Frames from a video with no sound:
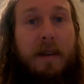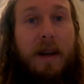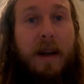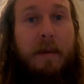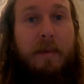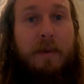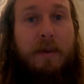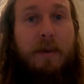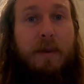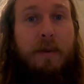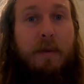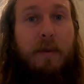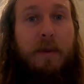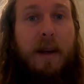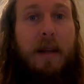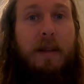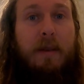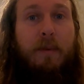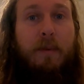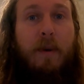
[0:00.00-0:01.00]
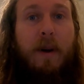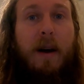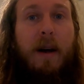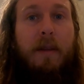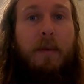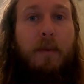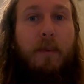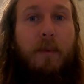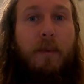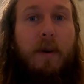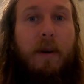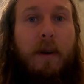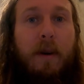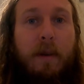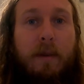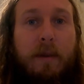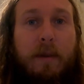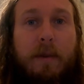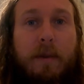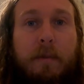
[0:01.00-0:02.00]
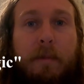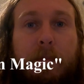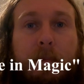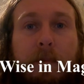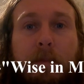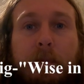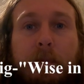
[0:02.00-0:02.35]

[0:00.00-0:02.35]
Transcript: times too. That's why the worlds